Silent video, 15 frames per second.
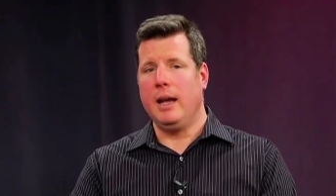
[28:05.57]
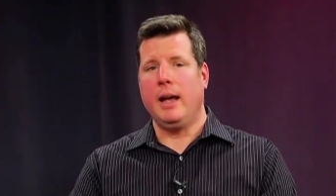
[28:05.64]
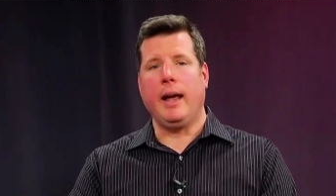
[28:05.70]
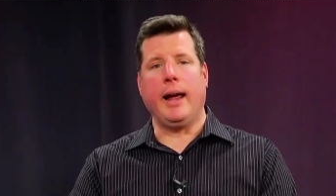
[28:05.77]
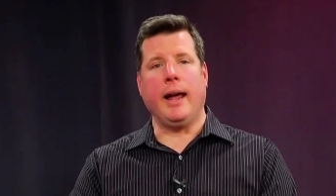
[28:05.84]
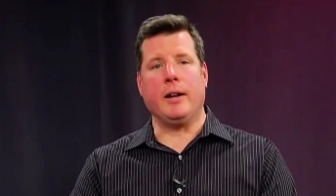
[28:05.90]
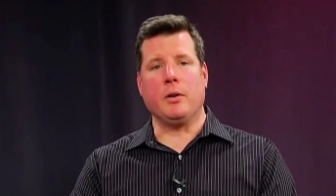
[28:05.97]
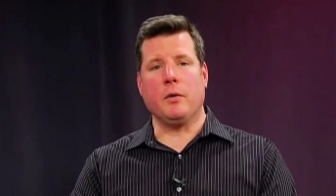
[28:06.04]

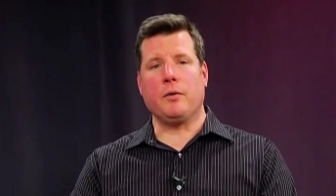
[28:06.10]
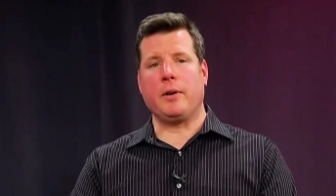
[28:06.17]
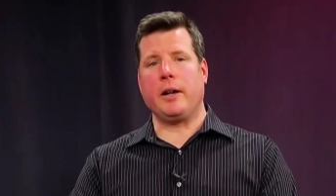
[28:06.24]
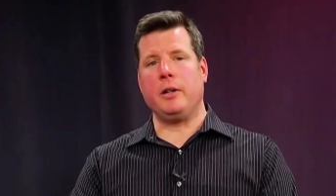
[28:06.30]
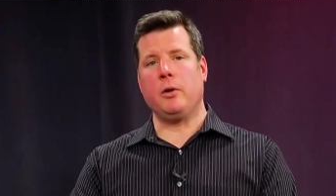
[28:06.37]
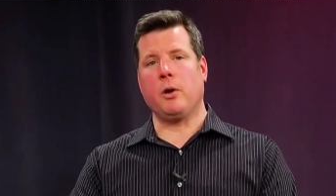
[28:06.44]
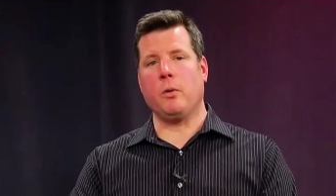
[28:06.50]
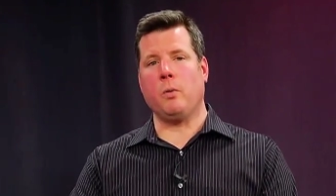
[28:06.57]
and don't forget
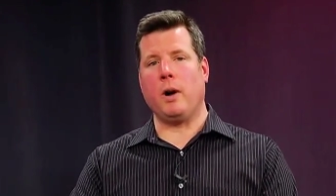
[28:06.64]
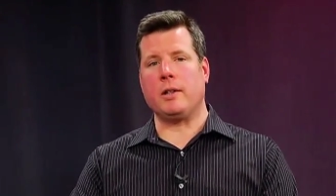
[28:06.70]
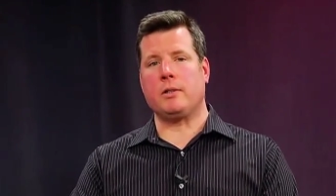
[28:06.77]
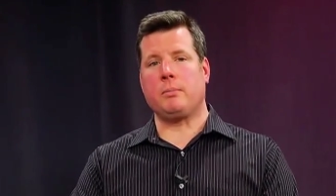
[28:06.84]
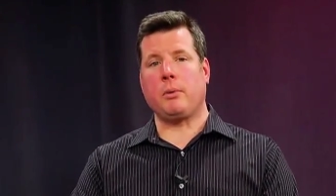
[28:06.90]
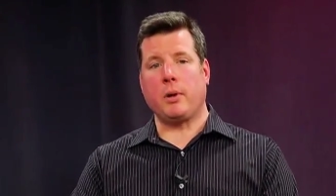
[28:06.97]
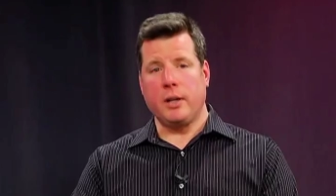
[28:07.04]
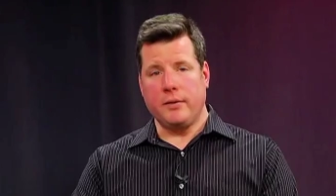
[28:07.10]
you can watch
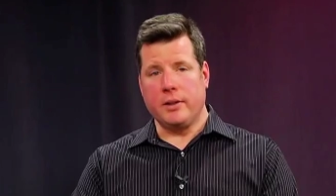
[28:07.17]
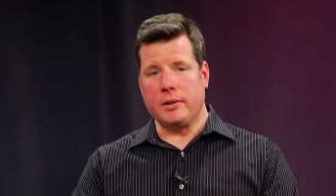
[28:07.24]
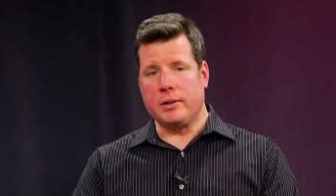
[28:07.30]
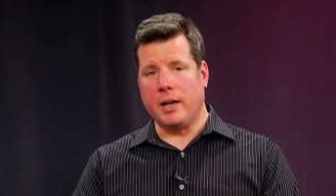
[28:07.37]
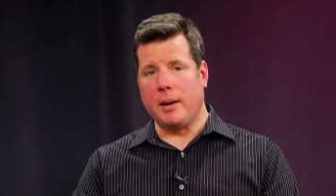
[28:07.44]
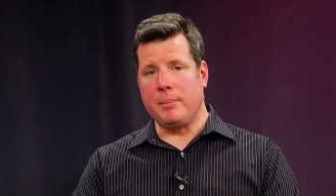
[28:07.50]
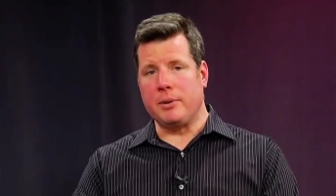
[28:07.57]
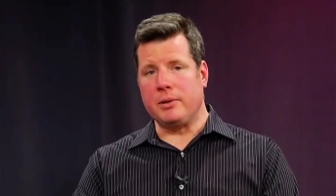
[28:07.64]
previous
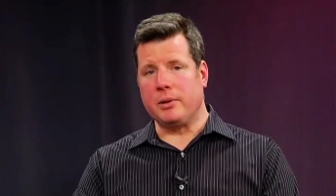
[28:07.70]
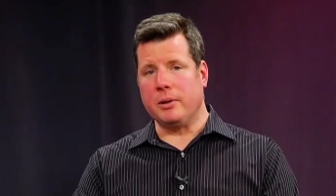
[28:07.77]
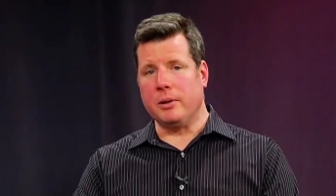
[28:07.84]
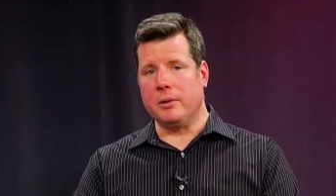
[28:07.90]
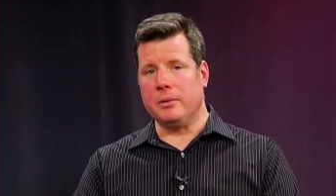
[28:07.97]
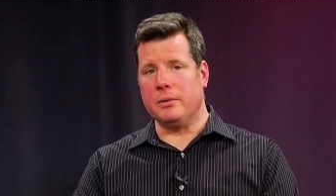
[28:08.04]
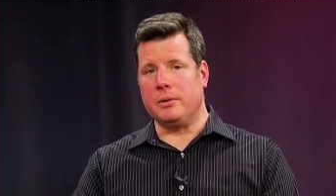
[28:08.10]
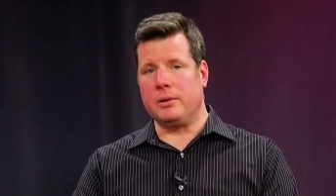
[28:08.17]

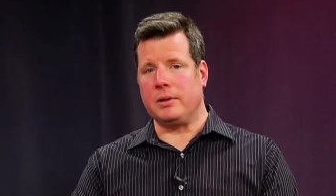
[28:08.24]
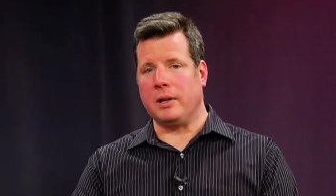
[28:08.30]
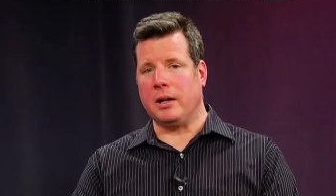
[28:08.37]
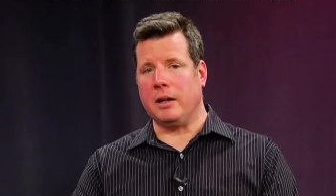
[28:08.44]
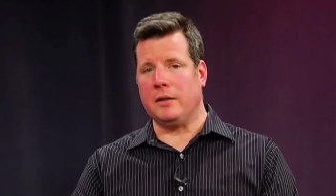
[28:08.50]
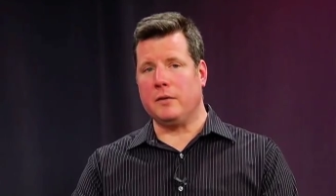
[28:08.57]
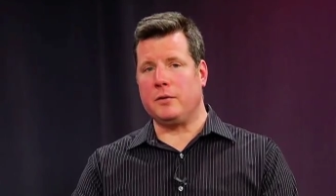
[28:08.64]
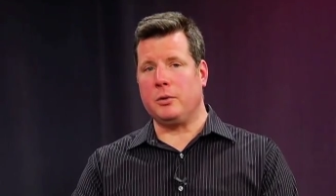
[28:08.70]
episodes
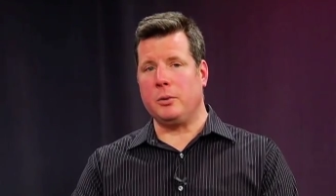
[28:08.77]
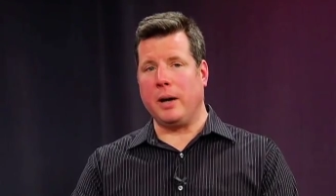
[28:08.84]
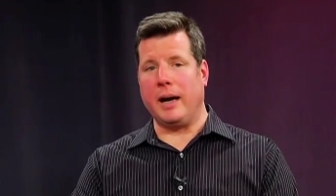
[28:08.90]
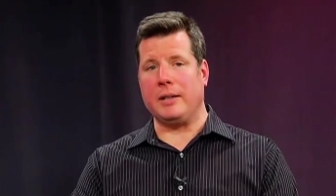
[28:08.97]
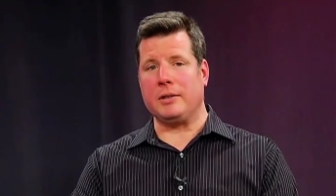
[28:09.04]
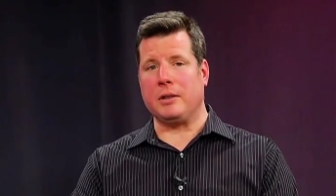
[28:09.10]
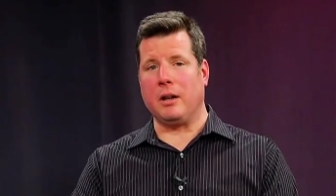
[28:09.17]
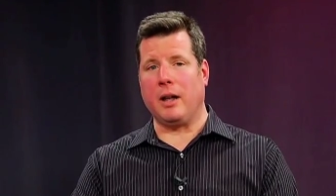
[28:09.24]
of Two
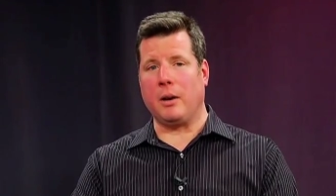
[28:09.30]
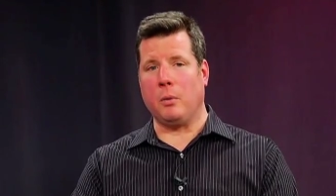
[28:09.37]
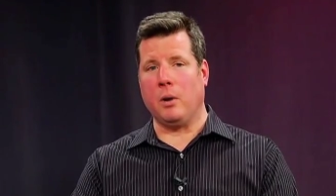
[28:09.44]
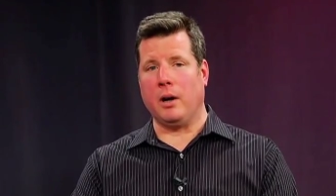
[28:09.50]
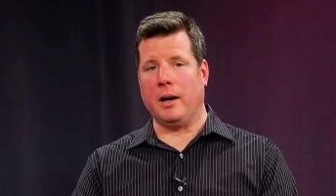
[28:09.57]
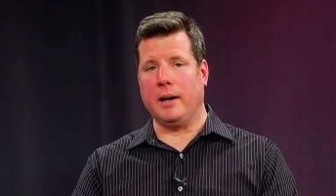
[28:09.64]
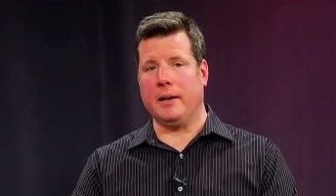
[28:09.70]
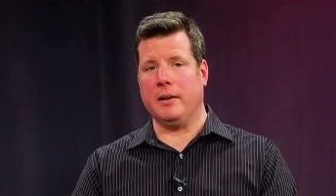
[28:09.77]
Guys and a Lot of
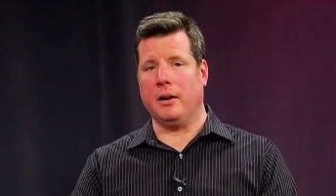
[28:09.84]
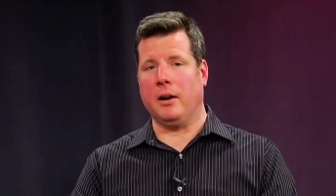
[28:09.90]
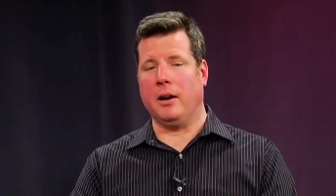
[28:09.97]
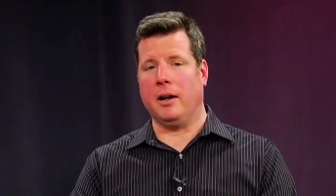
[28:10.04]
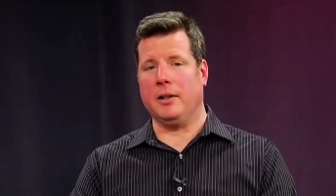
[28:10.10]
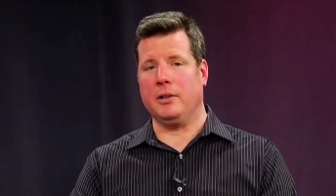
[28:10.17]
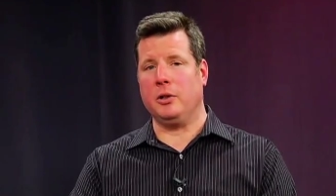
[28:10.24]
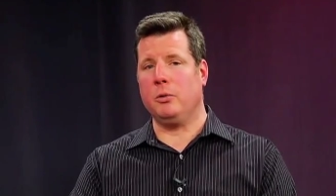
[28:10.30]
Wine
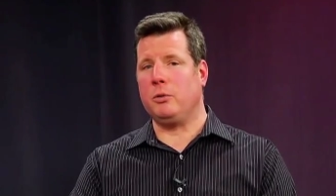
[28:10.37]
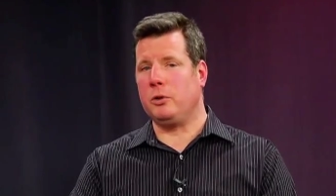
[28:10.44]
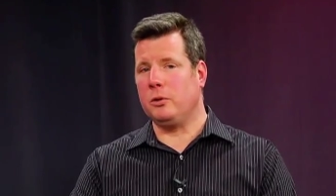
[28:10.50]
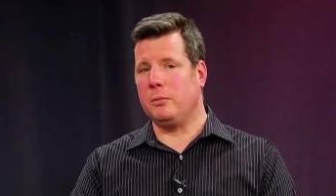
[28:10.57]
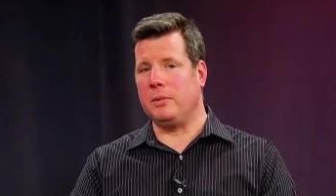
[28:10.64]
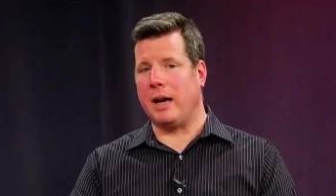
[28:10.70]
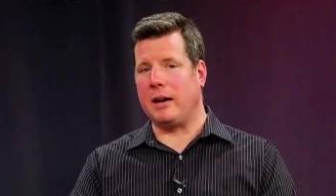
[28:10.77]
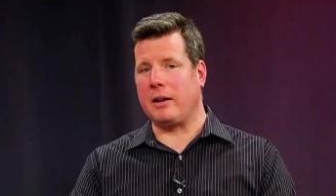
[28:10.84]
on
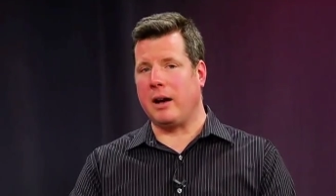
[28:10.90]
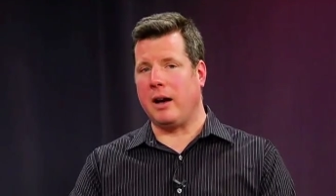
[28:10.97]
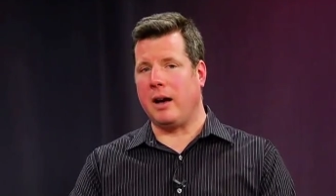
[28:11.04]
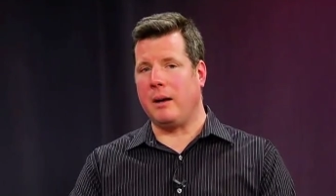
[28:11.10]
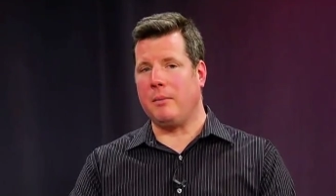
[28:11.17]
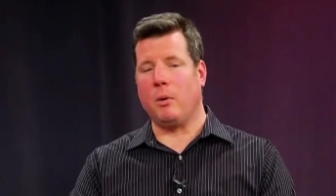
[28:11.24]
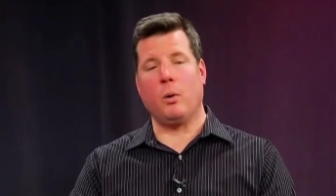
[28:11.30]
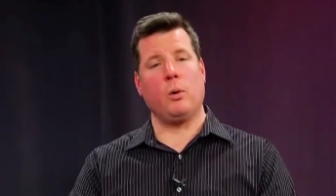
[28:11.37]

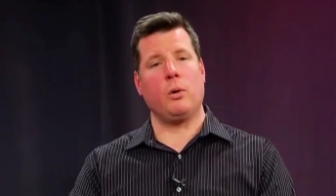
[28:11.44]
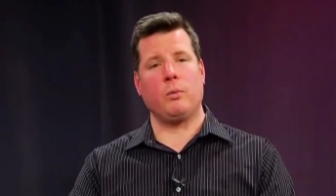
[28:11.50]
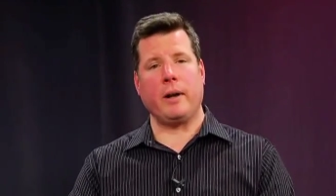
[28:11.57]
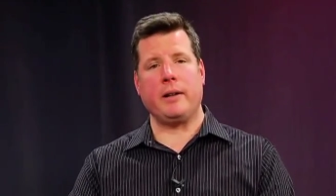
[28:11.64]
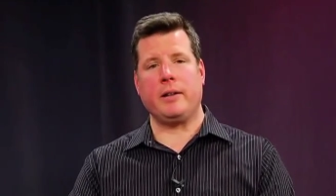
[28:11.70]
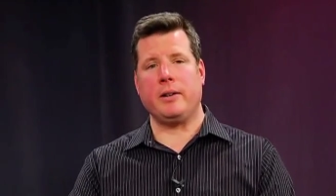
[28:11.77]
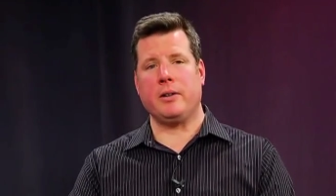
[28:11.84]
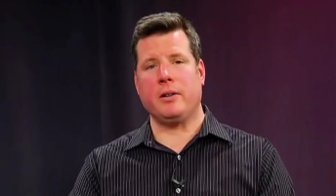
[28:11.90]
YouTube.com or right
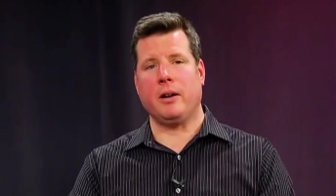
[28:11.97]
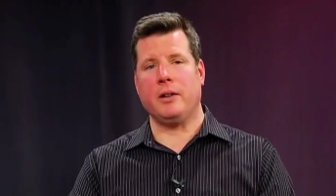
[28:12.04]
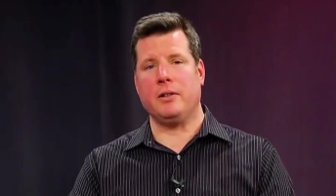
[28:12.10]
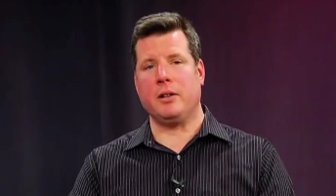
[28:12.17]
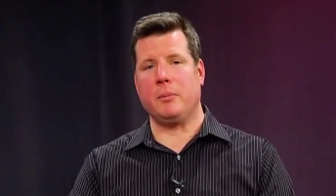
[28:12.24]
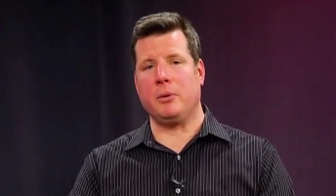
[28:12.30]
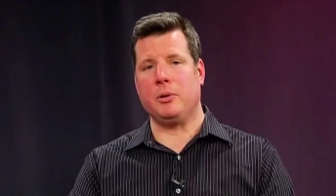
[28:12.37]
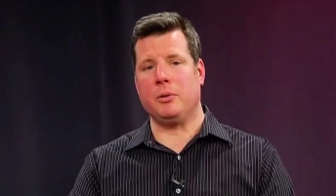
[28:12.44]
here on
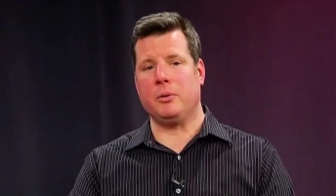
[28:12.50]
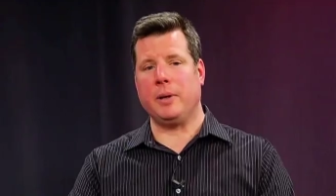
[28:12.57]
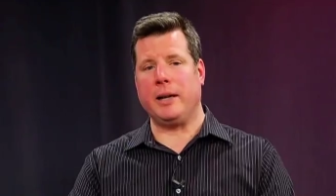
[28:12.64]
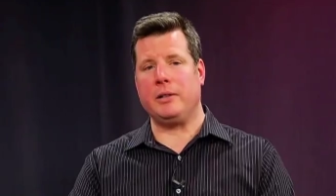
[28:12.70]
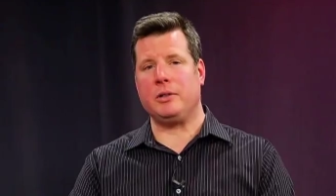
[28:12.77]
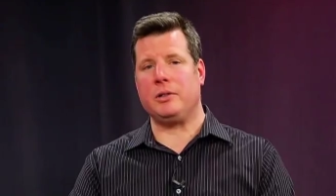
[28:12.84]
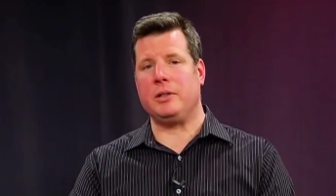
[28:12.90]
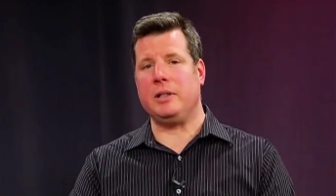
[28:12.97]

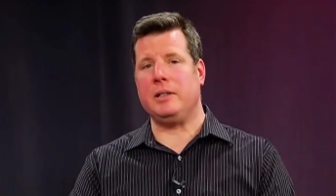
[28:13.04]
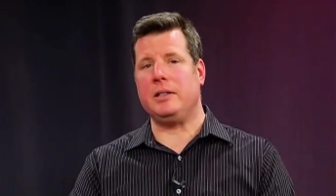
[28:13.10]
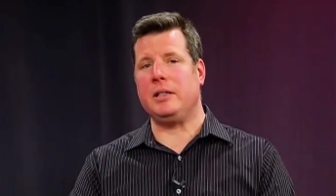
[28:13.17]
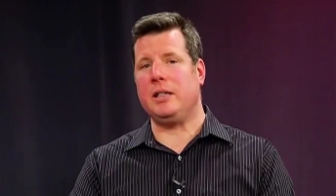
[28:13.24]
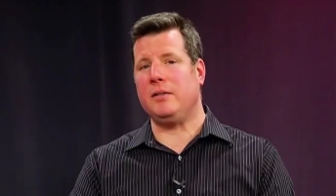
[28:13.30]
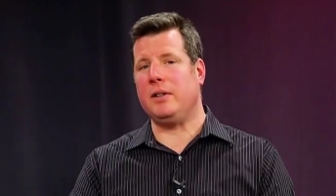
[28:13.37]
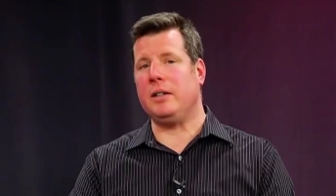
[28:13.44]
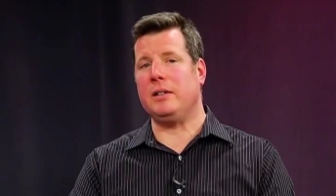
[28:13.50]

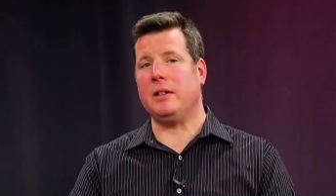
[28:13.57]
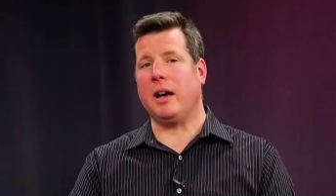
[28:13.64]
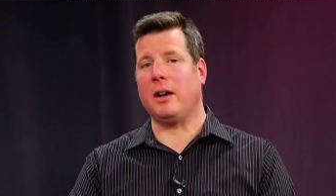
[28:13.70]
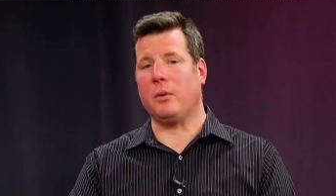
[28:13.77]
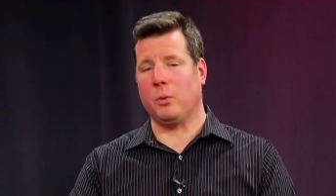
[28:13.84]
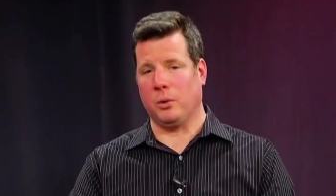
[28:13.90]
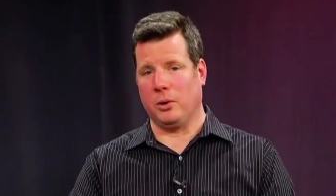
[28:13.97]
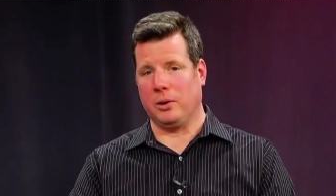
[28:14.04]

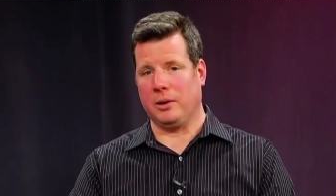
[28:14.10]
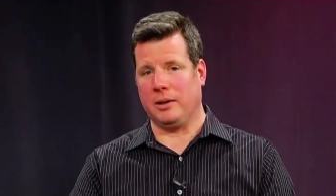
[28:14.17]
WHCTV.org.